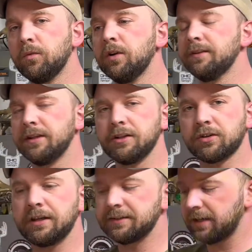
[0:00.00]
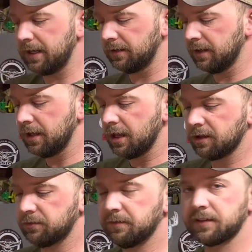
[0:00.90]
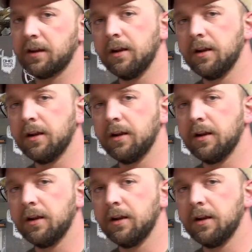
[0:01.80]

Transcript: woods in a tree stand, so just kind of